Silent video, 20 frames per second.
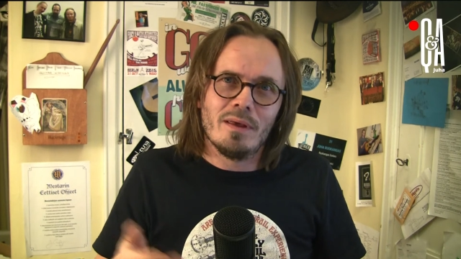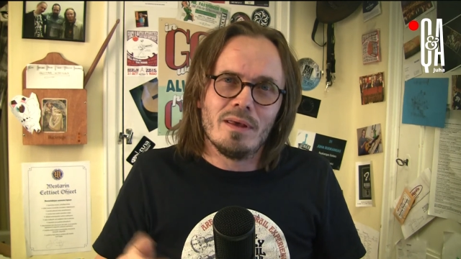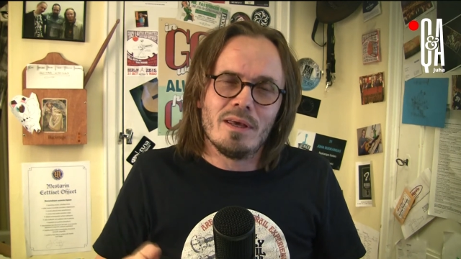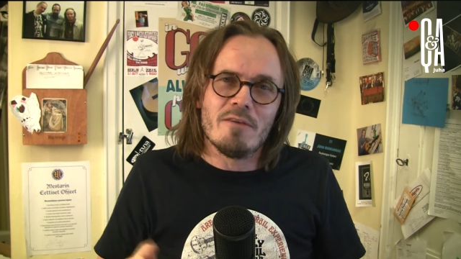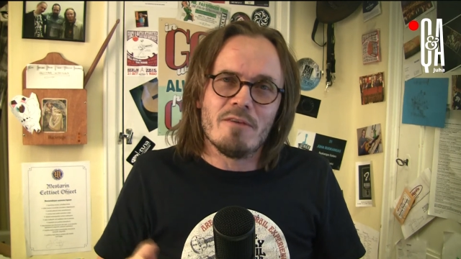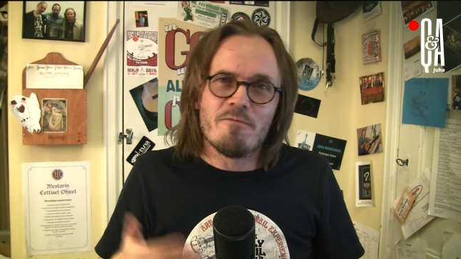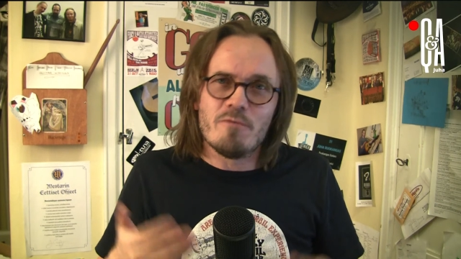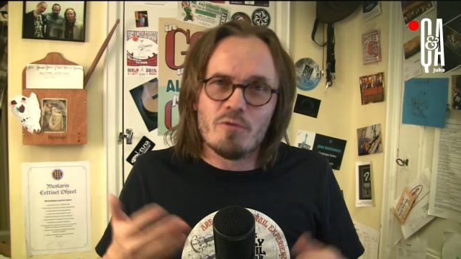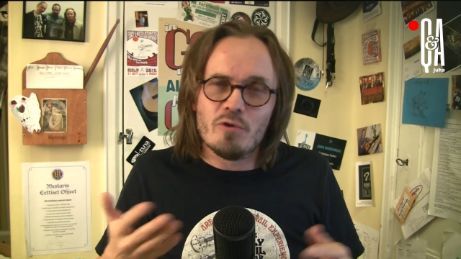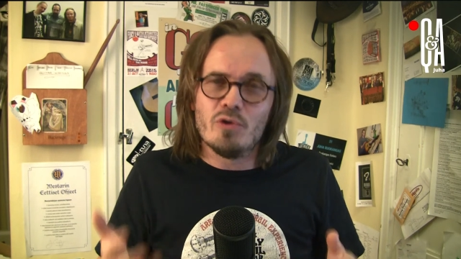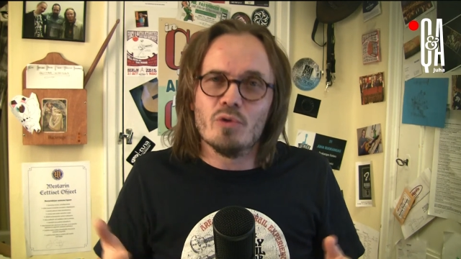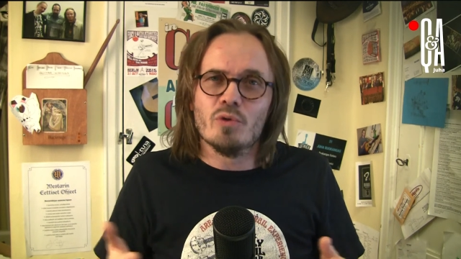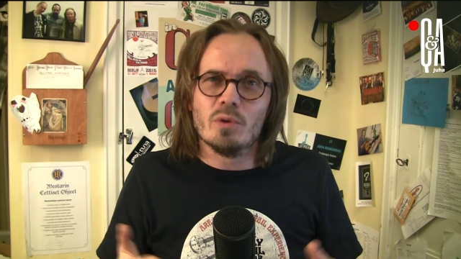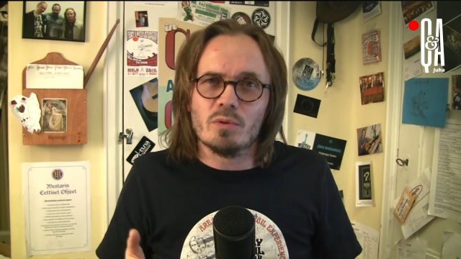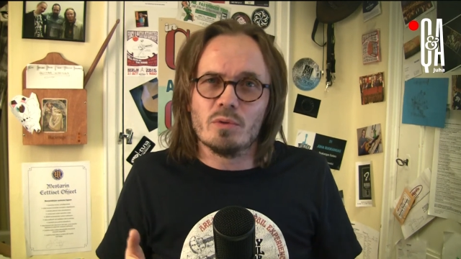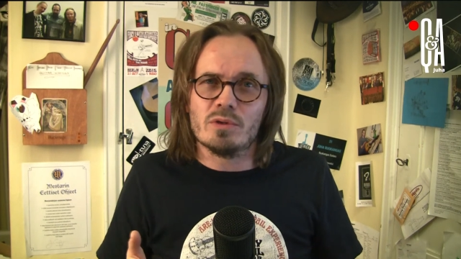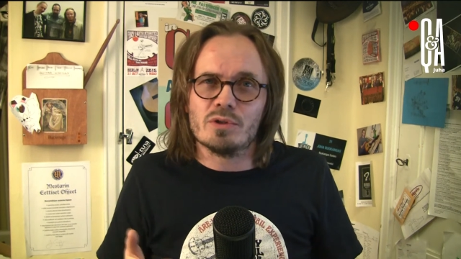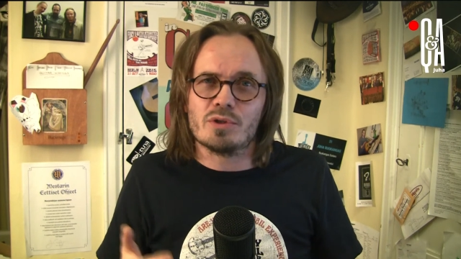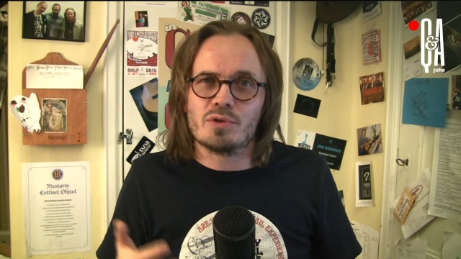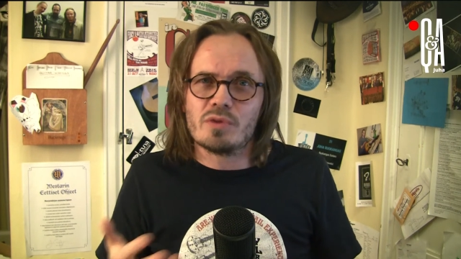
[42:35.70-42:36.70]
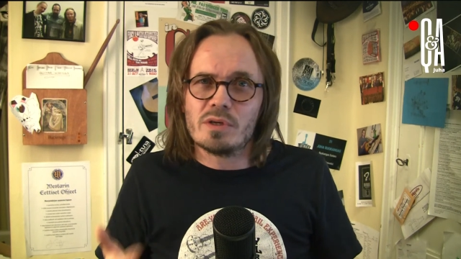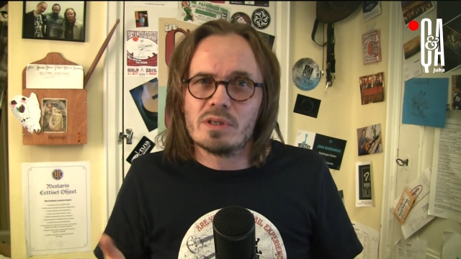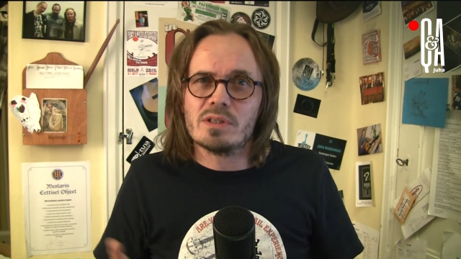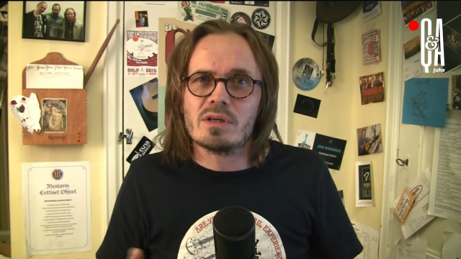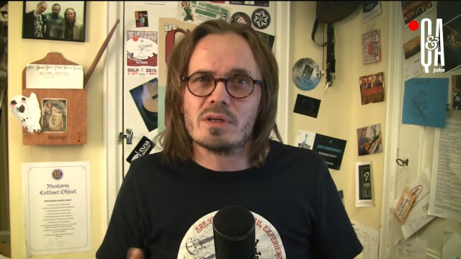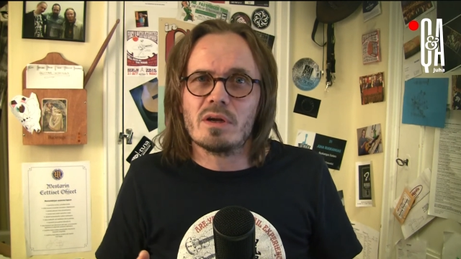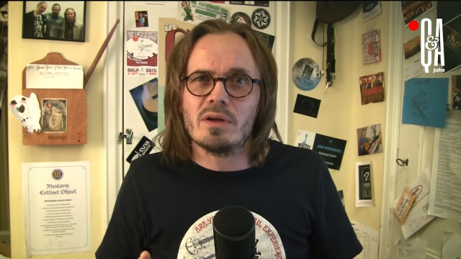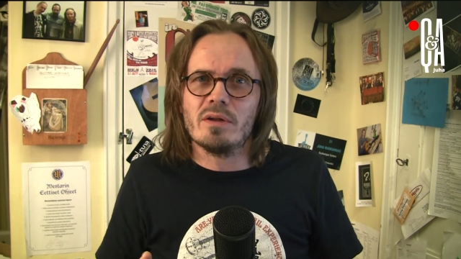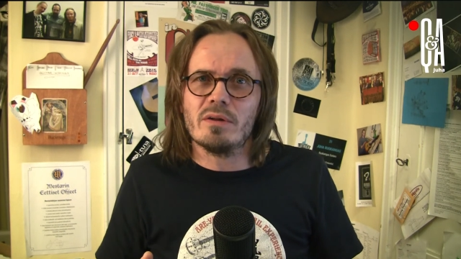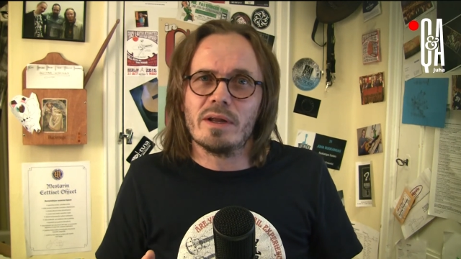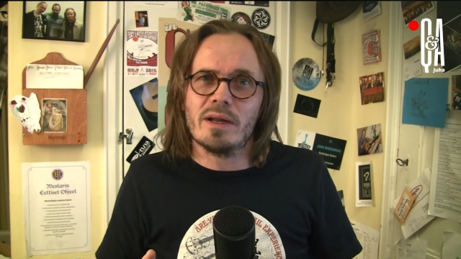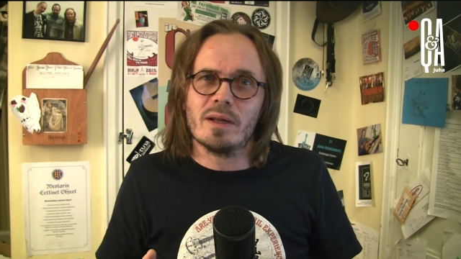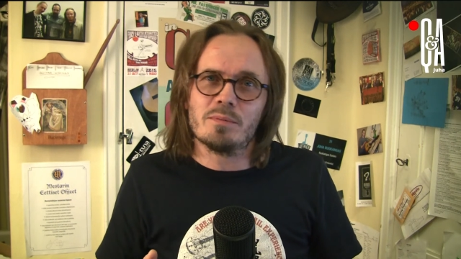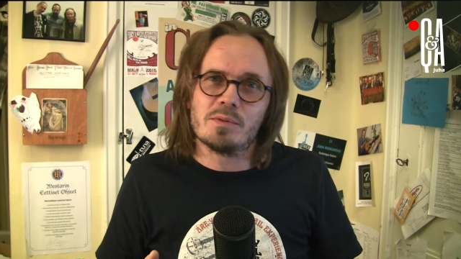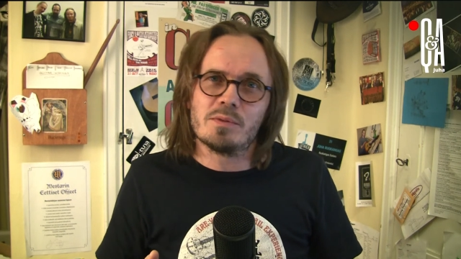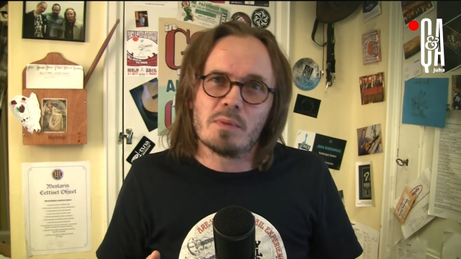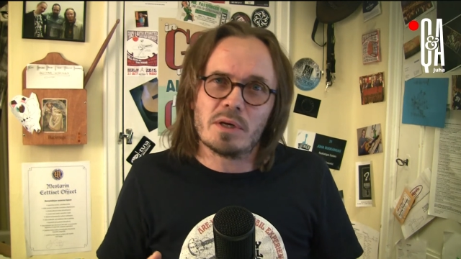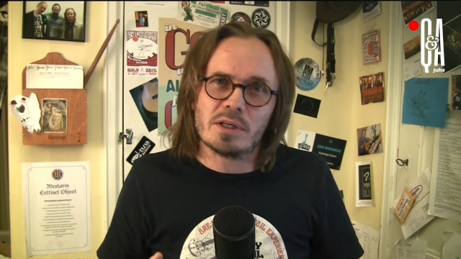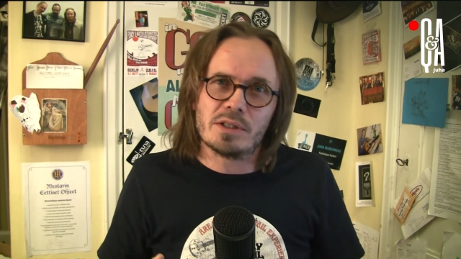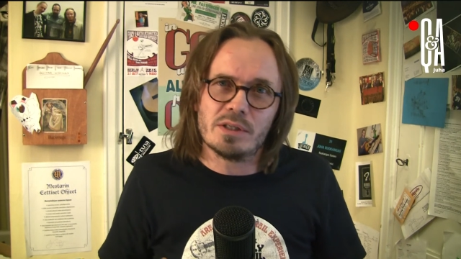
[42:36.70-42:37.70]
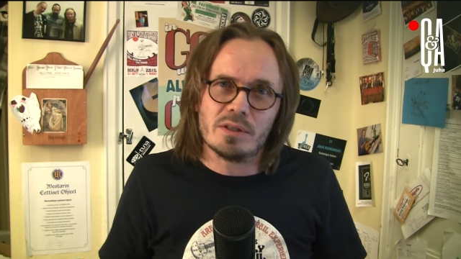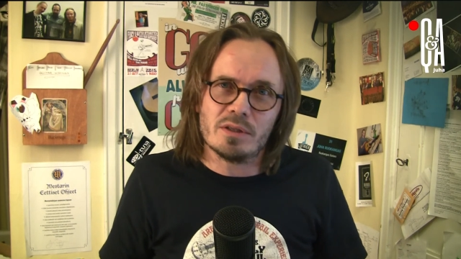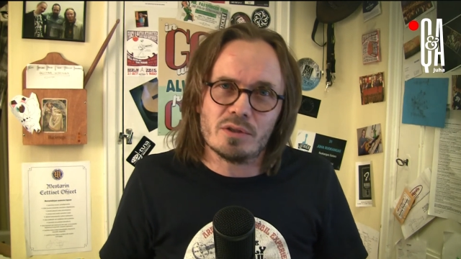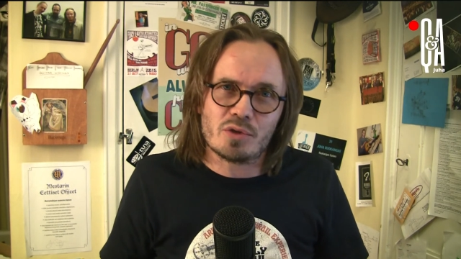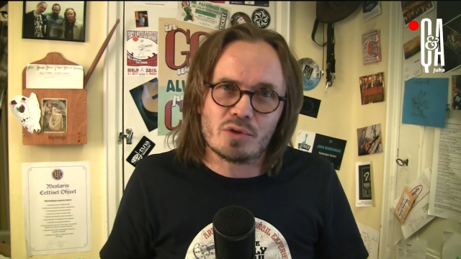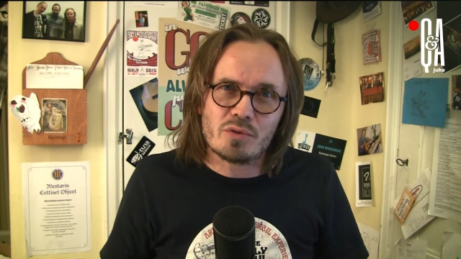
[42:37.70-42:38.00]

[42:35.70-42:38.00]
if you do it with the strings on, you'll end up smudging the